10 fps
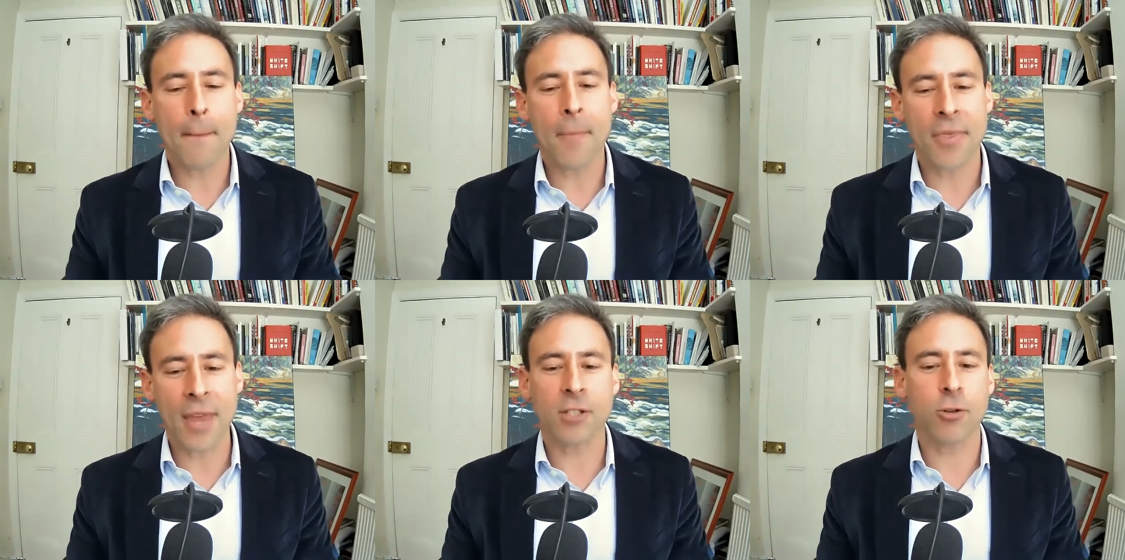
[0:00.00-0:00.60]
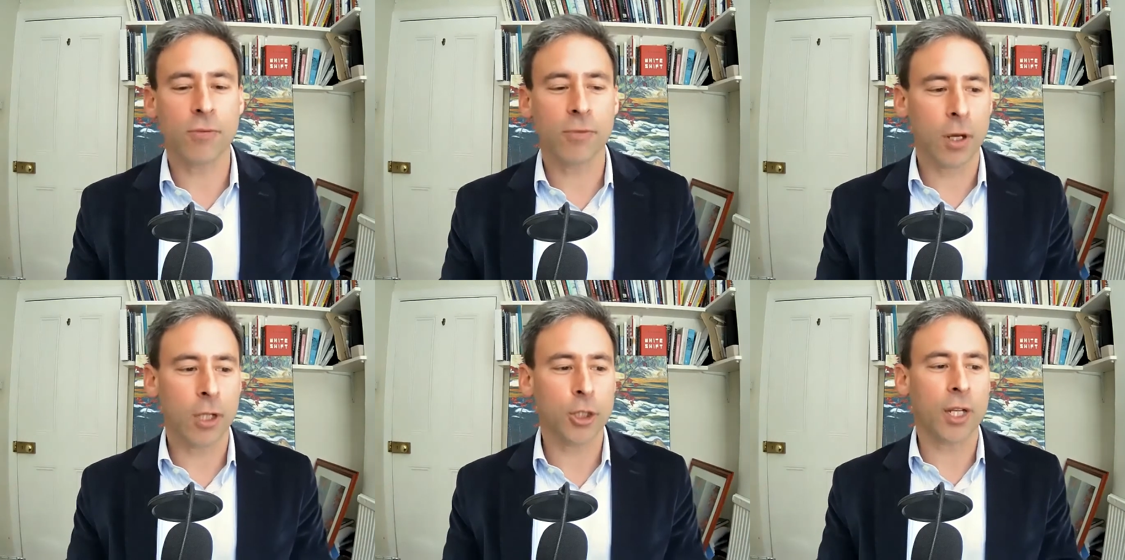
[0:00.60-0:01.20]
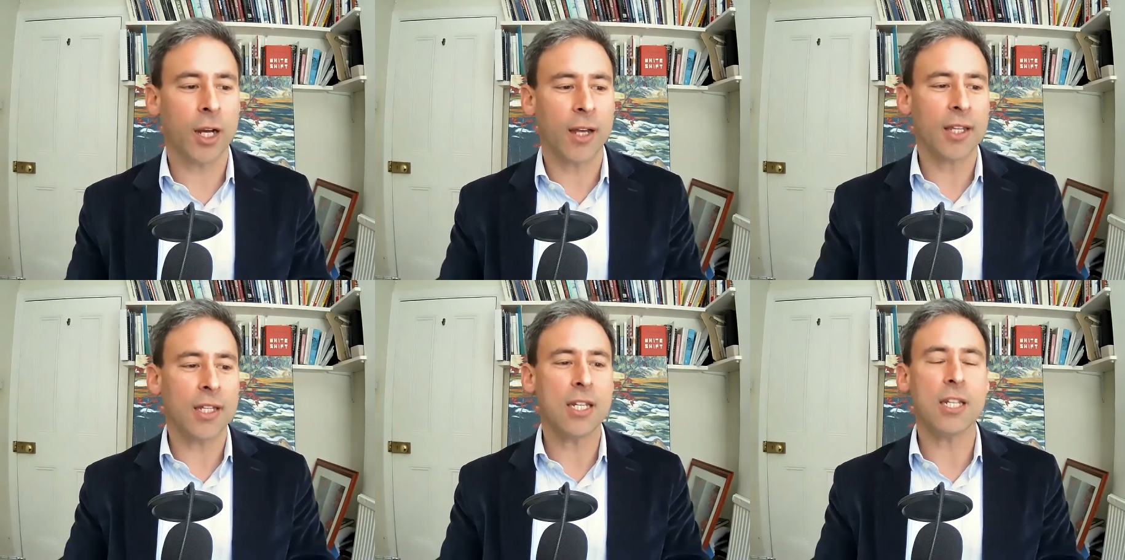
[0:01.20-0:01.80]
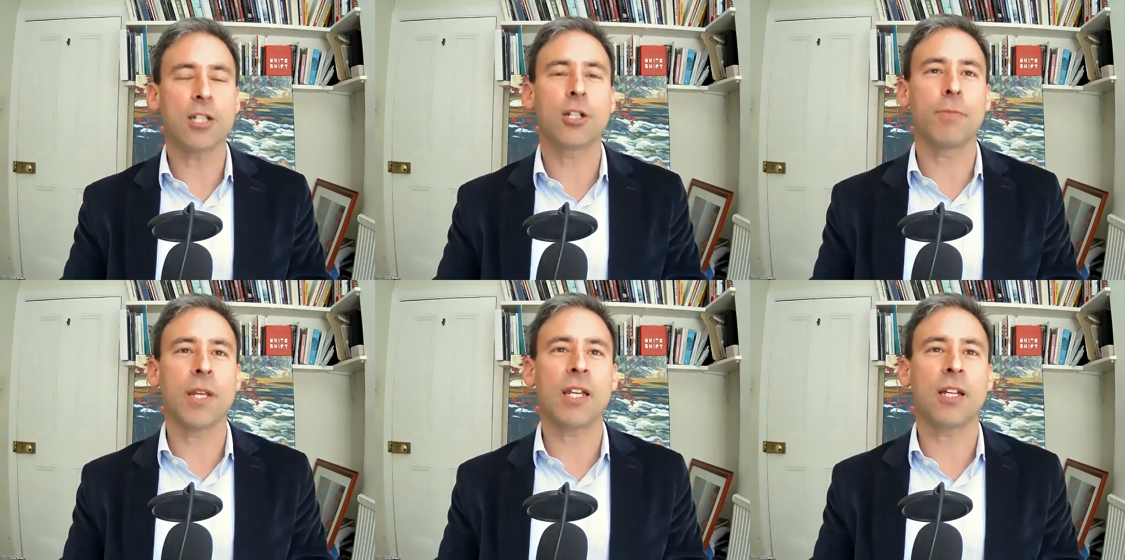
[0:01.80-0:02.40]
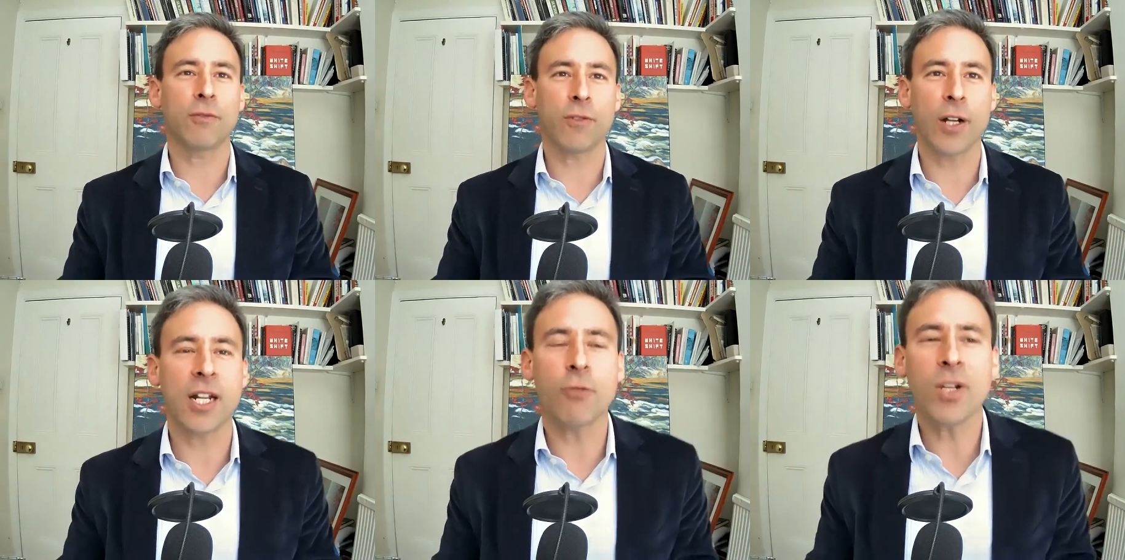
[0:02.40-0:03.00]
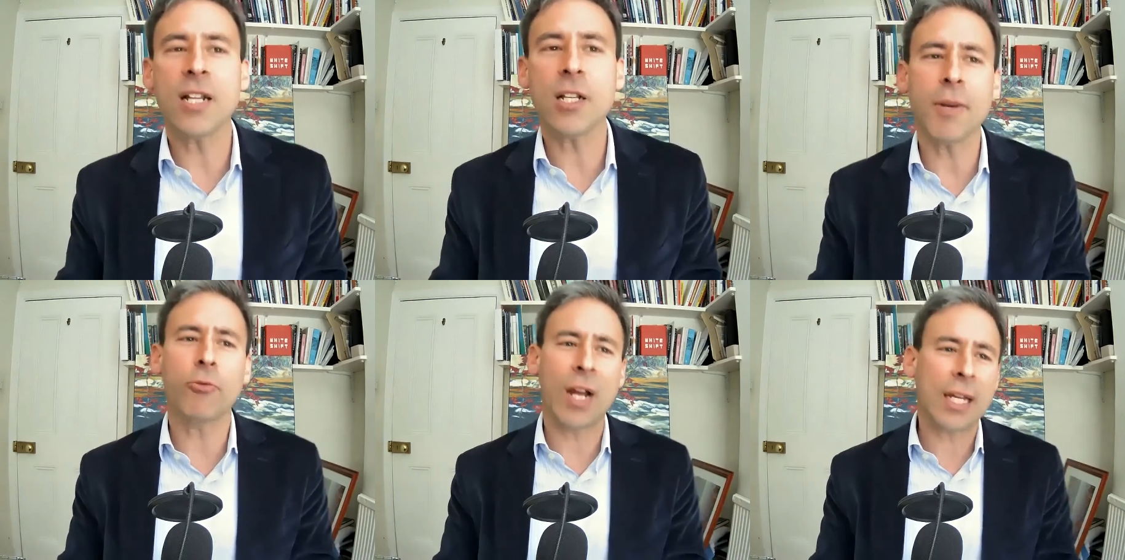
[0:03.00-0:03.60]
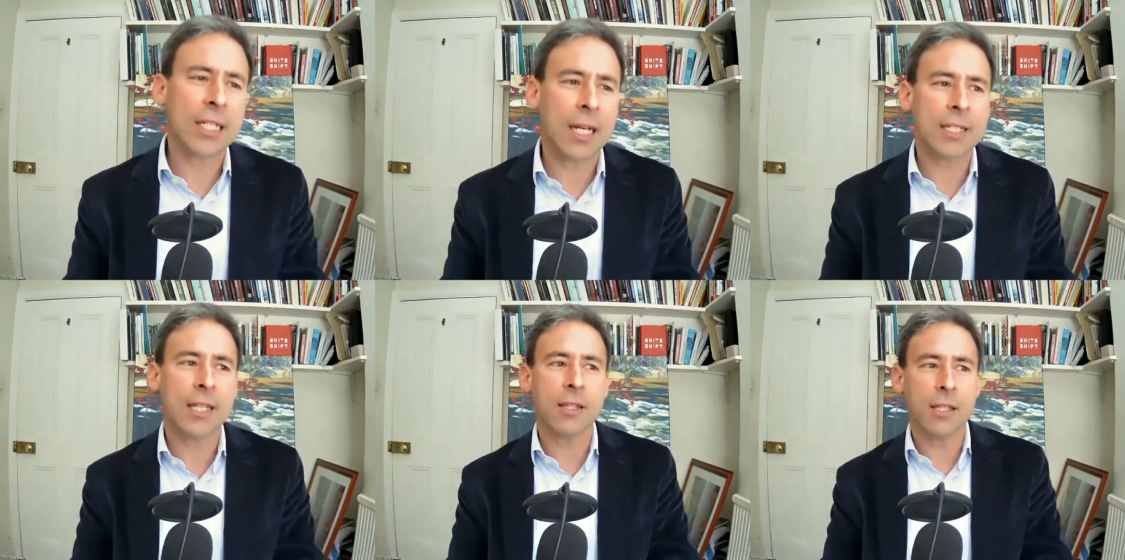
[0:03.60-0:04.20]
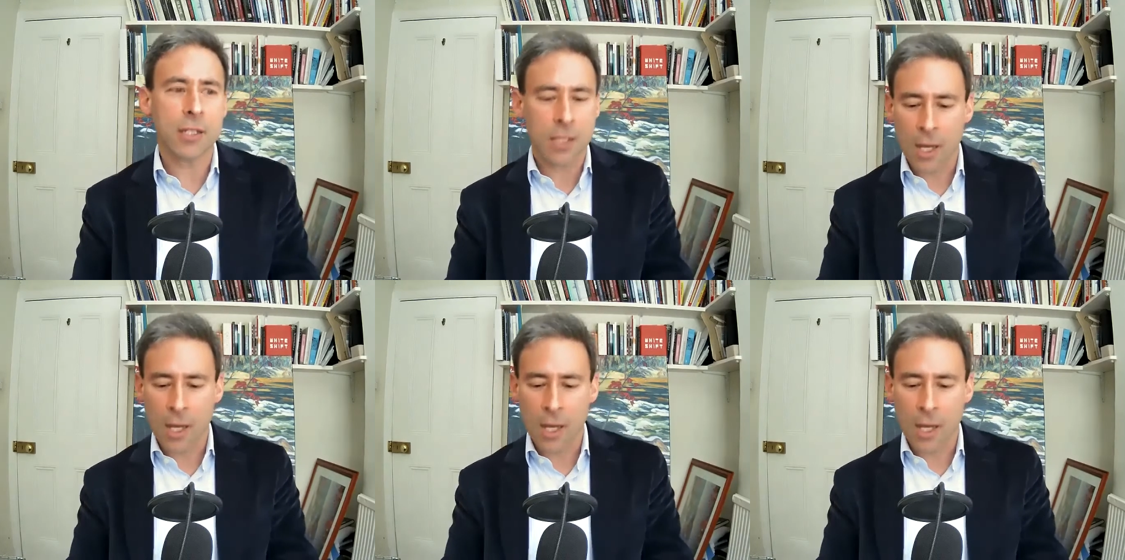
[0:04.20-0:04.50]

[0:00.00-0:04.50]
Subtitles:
That sort of logic, I think, needs to be confronted. It needs to be recognized that this